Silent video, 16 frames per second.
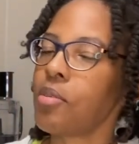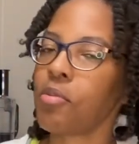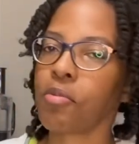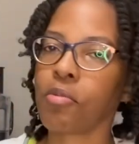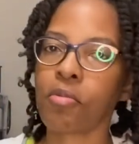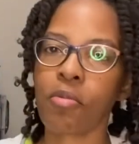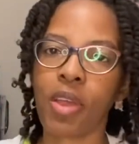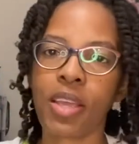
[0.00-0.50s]

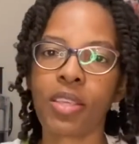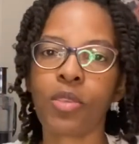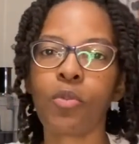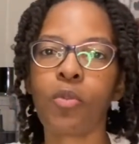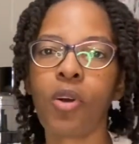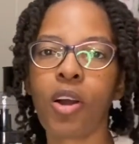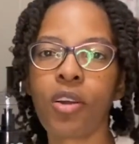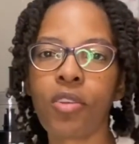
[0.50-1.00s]
rice
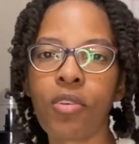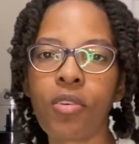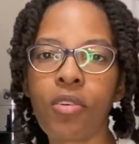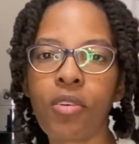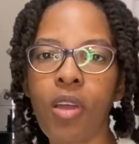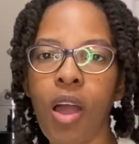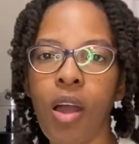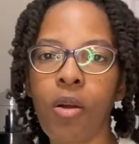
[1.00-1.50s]
water,
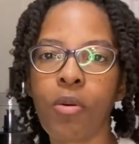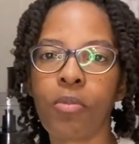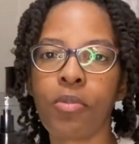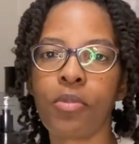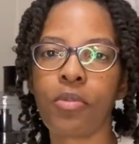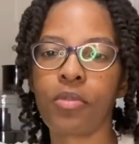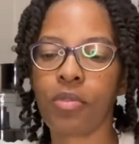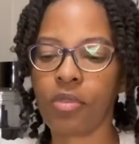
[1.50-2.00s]
how
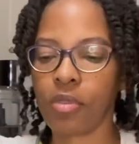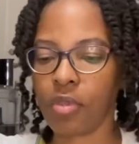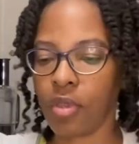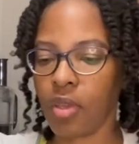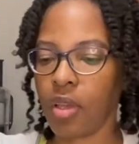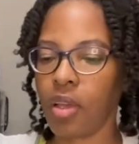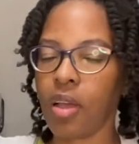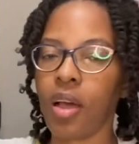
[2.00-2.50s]

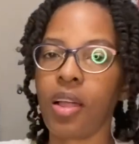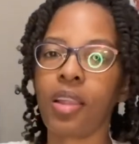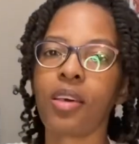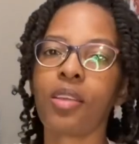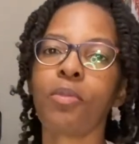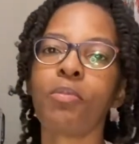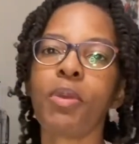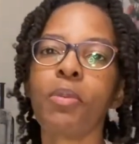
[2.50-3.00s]
a
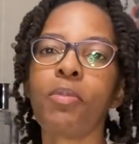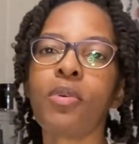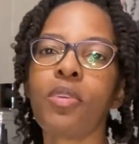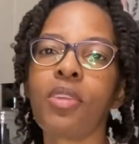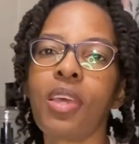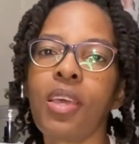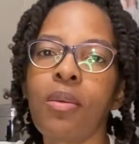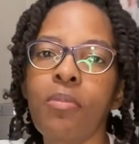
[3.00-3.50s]
lot of people
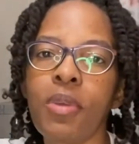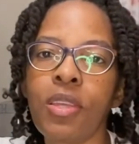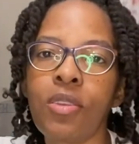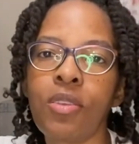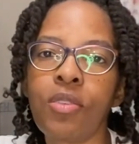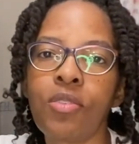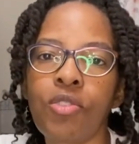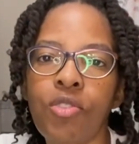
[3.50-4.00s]
they've
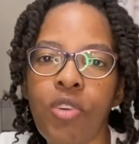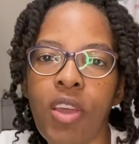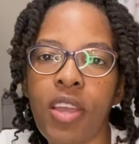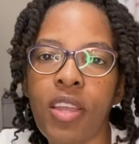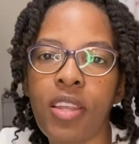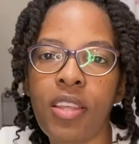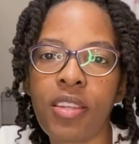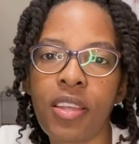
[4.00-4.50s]
been
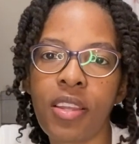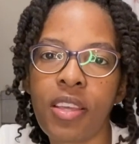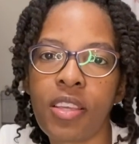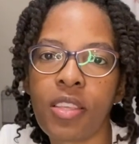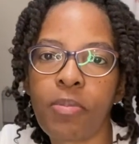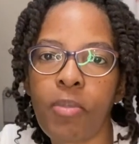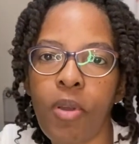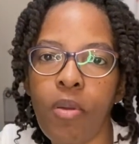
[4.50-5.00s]
trying it and
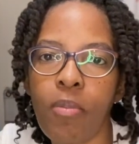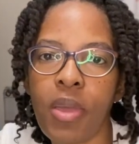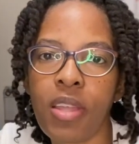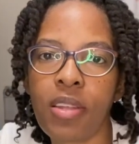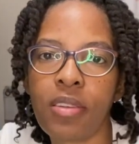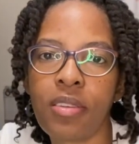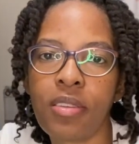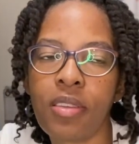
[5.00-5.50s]

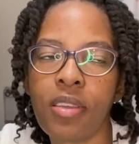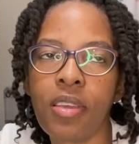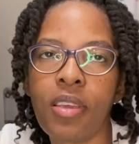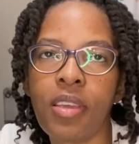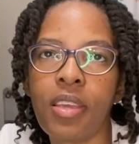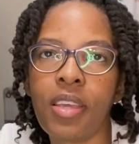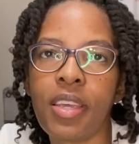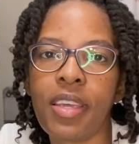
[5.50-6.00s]
experiment
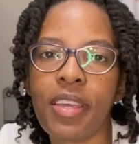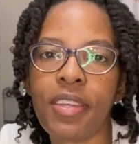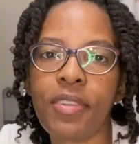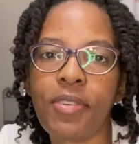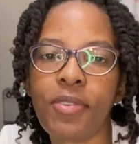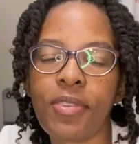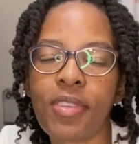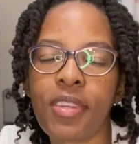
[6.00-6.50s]
in
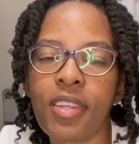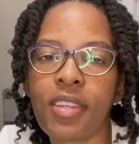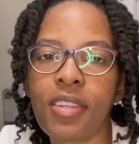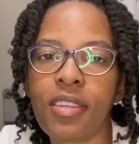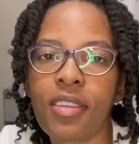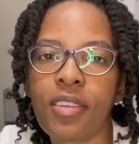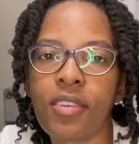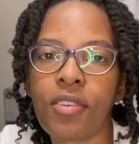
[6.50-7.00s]
using it
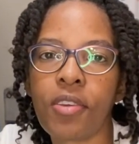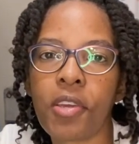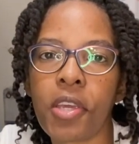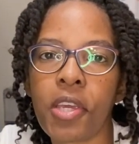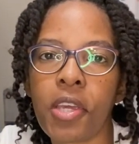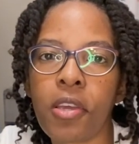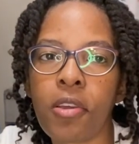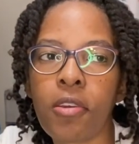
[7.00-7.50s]
in their
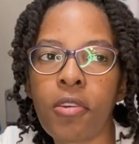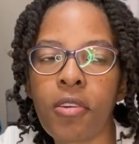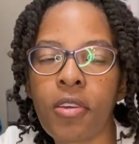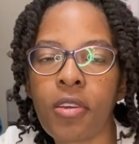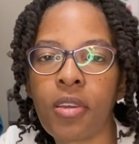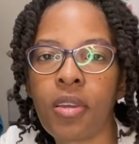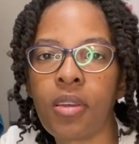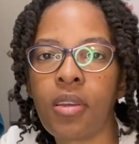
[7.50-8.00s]
hair,
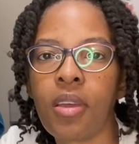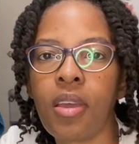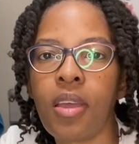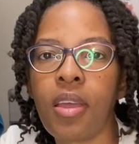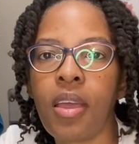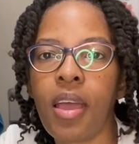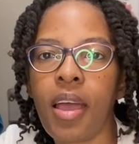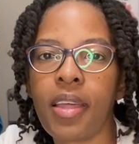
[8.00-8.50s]

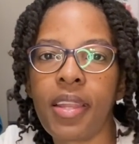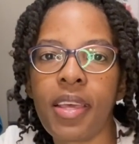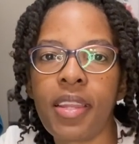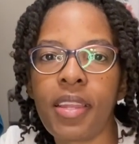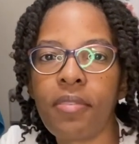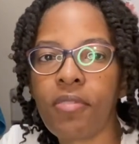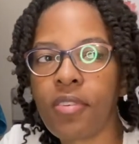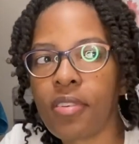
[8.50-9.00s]
and I
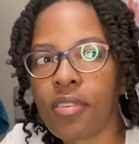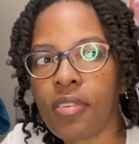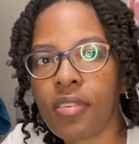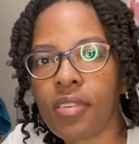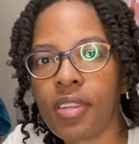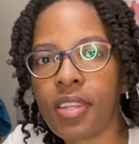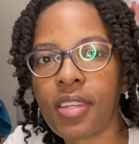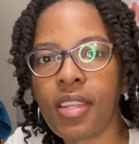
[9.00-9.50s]
never
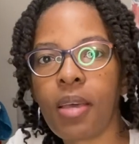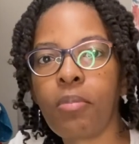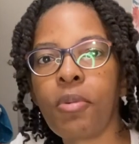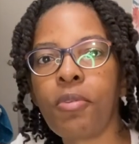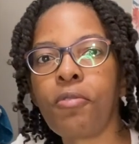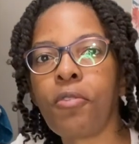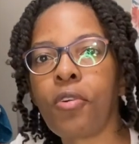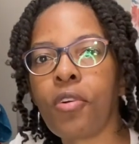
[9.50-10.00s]
did that
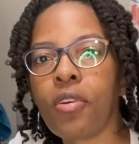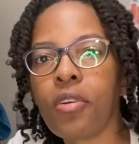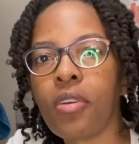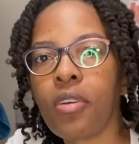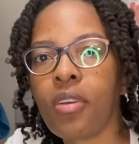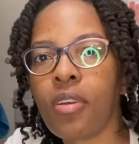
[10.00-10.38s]
before,